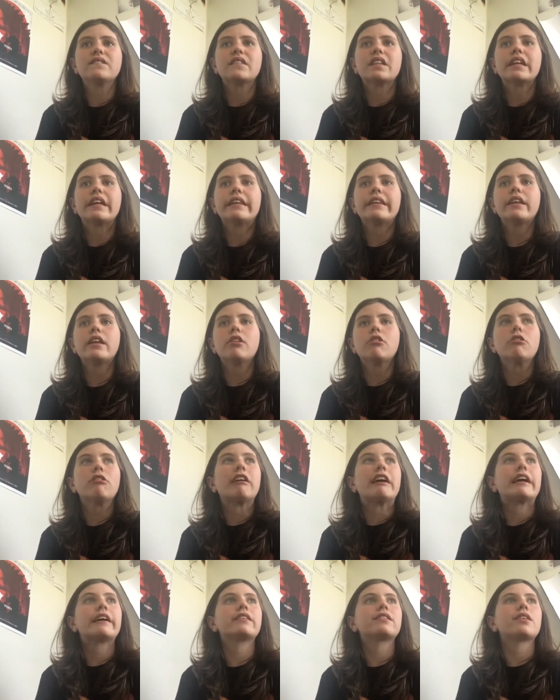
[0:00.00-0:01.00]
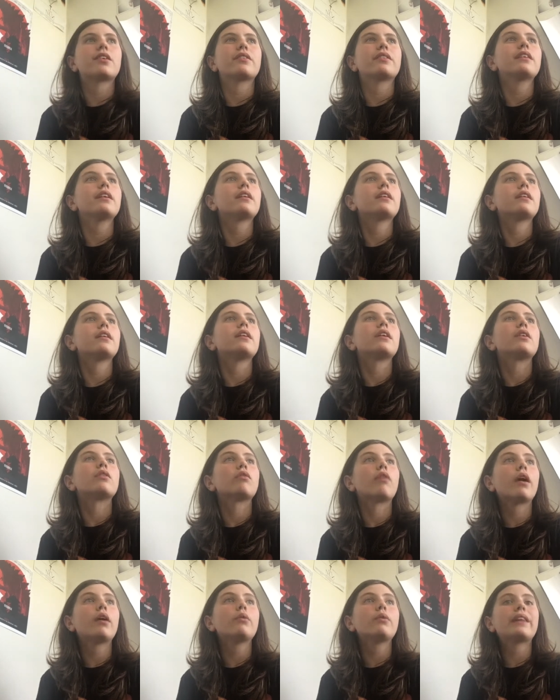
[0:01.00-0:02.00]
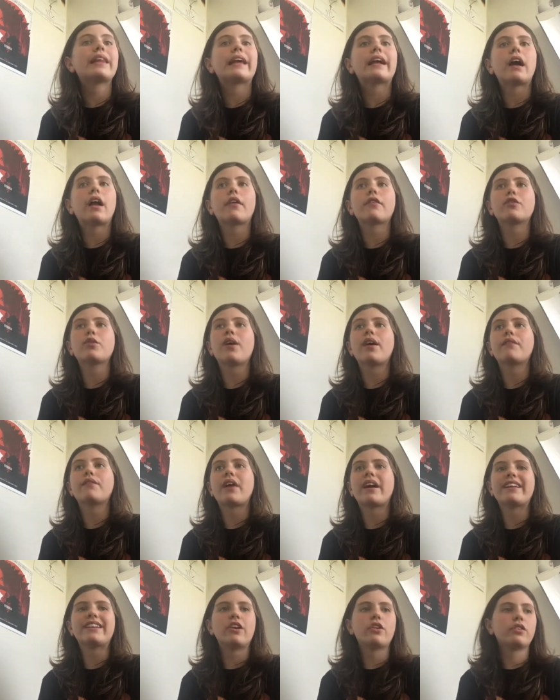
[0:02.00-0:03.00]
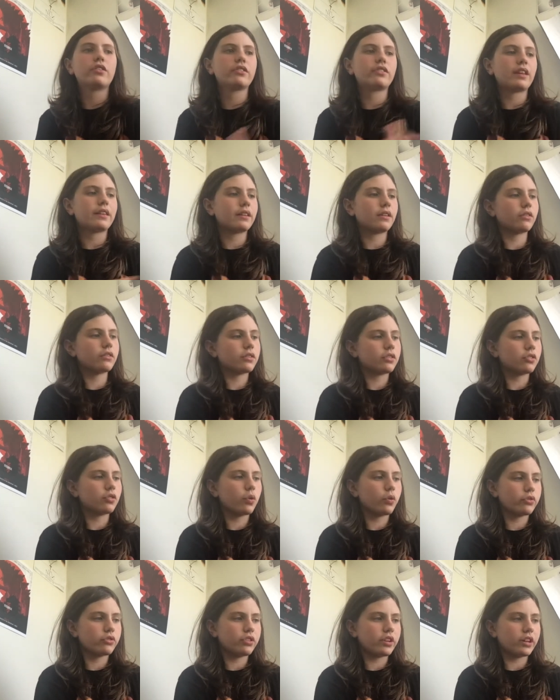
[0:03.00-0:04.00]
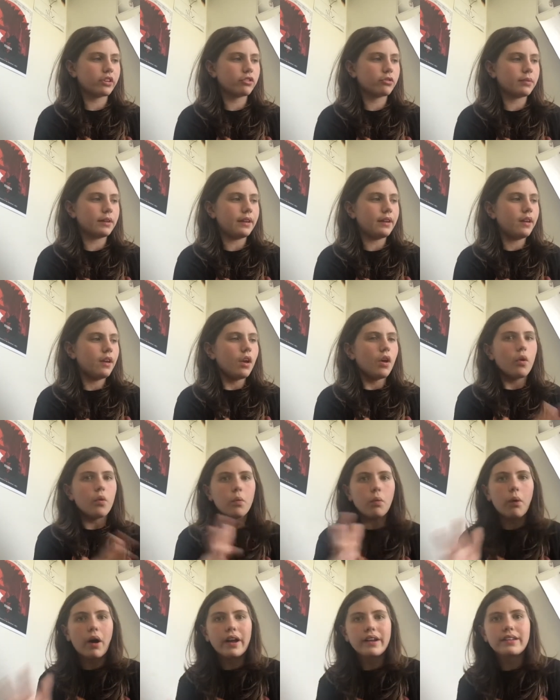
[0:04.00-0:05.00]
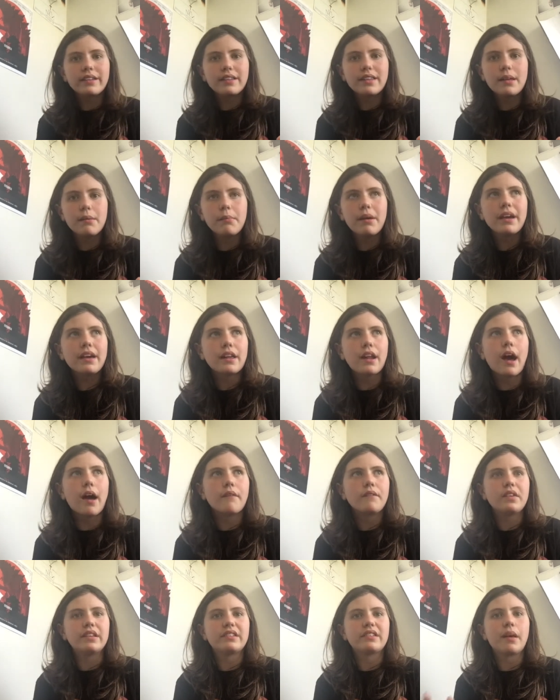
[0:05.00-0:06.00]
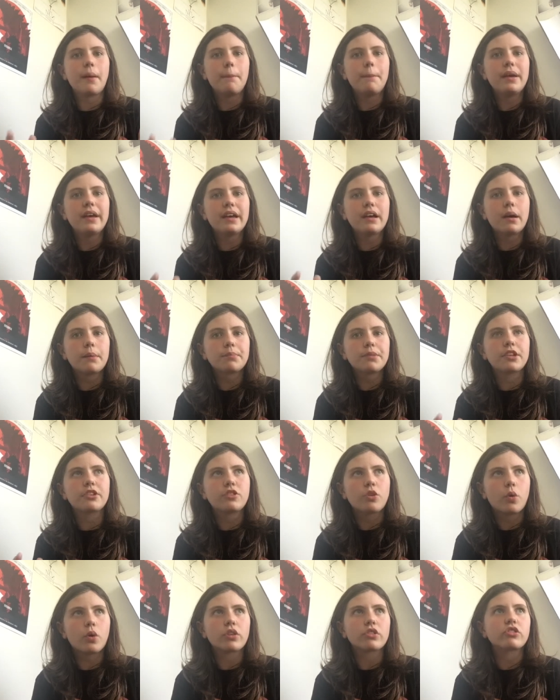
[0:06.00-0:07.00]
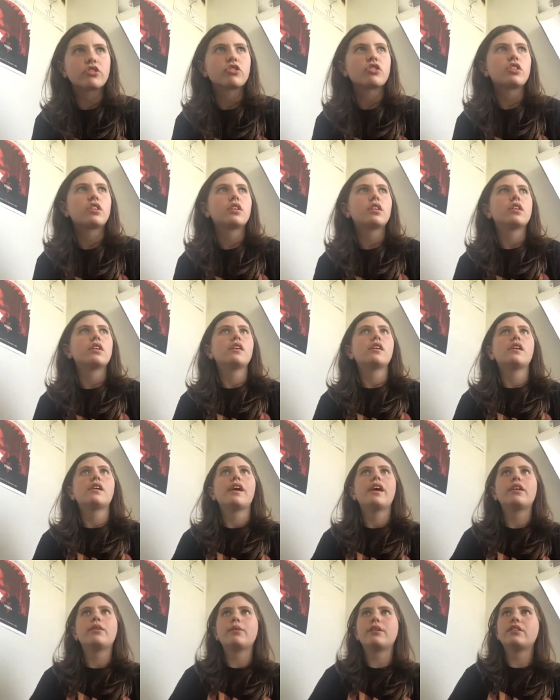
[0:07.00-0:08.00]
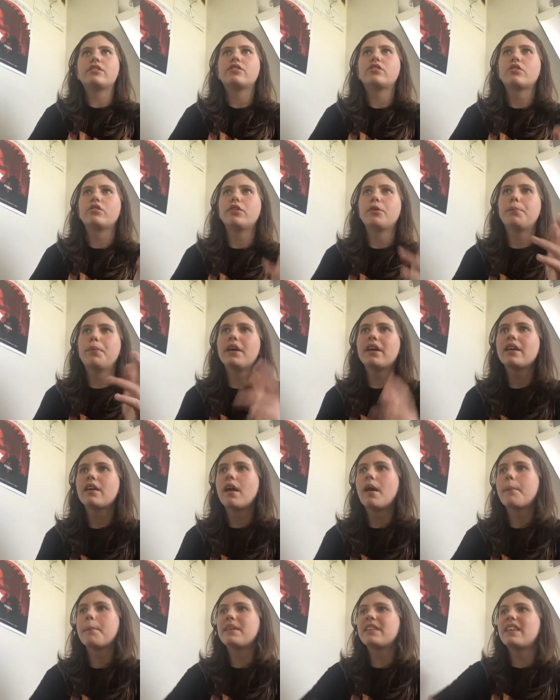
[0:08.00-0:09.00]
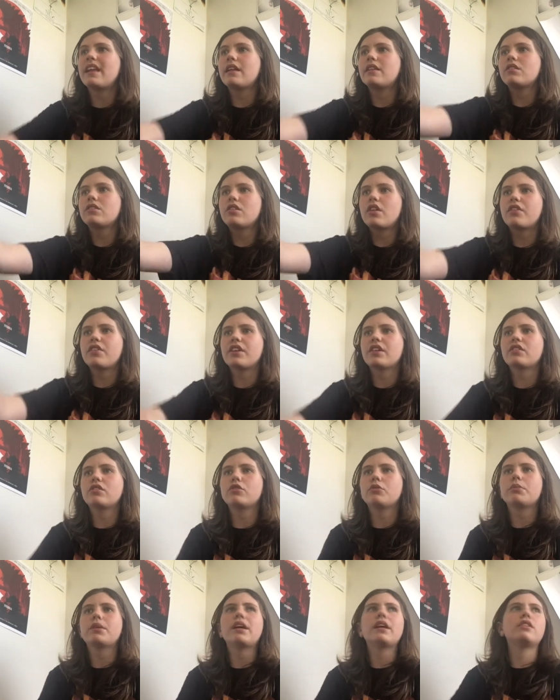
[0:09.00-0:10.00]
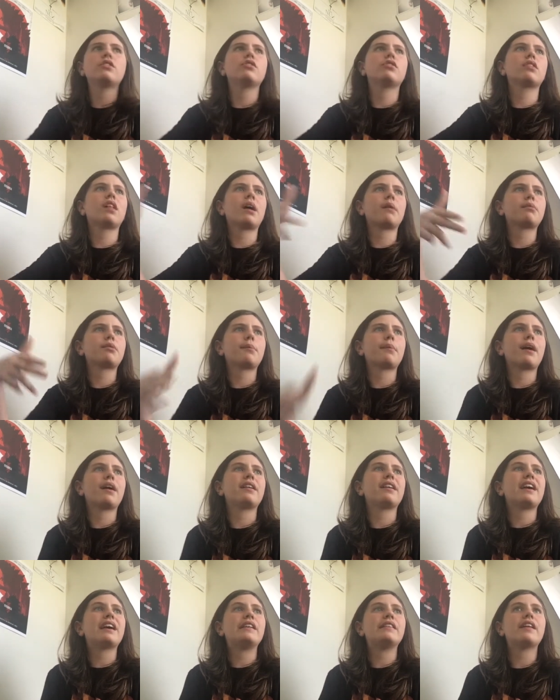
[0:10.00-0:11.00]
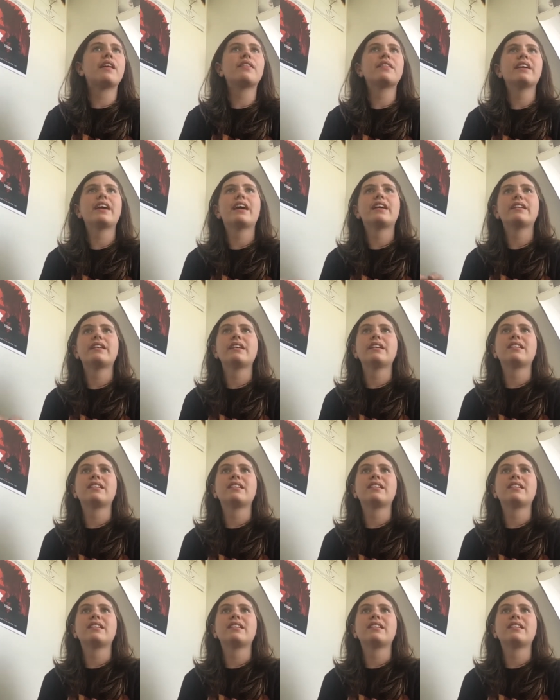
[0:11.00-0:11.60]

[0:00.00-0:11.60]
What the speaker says: And then I saw what they did. Right when they got off the raft, I noticed that there was a torch next to me. Why didn't they make it obvious to pick up the torch? Anyways, so you pick it up, and then the thing is illuminated, and you climb the mountain, and then the ending